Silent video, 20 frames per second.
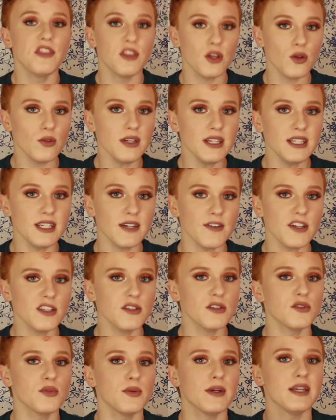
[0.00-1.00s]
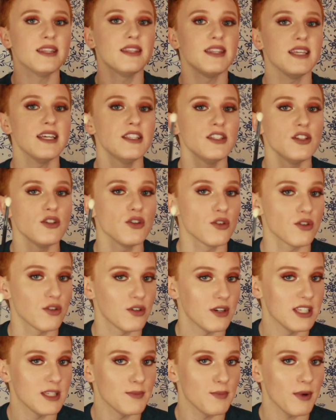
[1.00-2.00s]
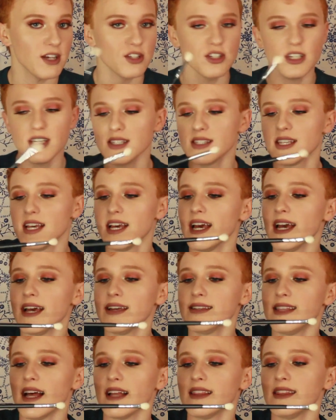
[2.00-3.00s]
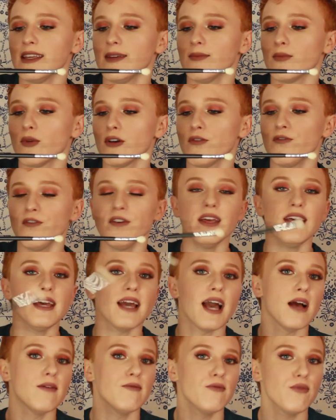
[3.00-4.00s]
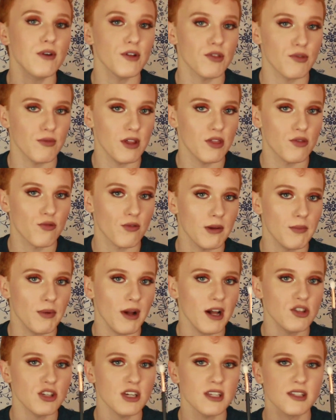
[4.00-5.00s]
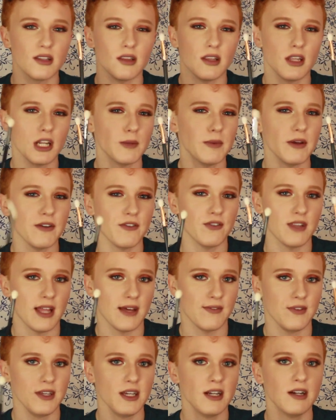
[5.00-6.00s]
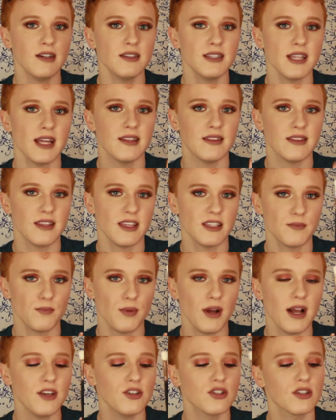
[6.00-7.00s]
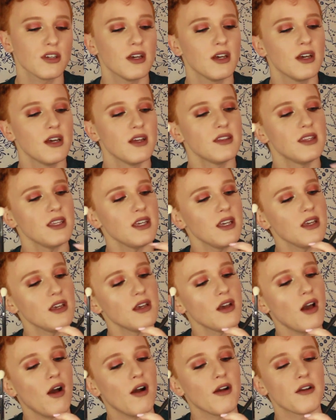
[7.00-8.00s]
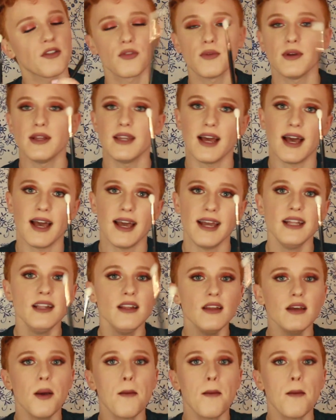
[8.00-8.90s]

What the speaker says: The only difference between these two crease brushes is that the Morphe M433 brush is a little bit fluffier than this brush, the R39,